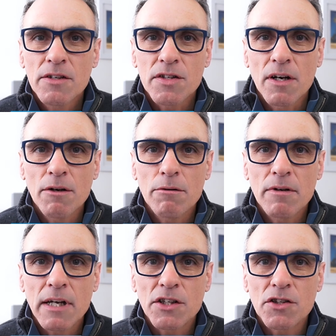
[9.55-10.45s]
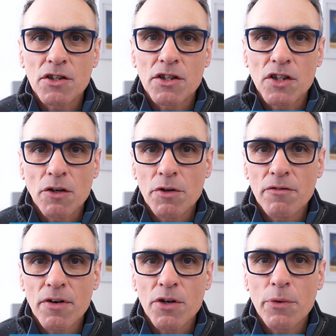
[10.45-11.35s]
So let's just show
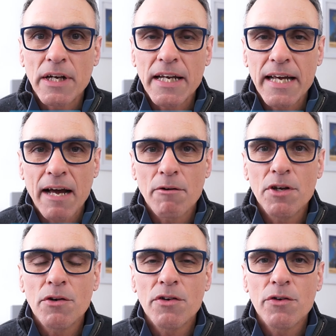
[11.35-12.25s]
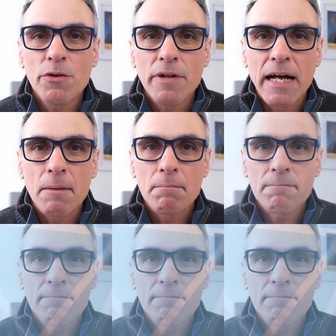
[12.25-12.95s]
you very quickly how you can do that.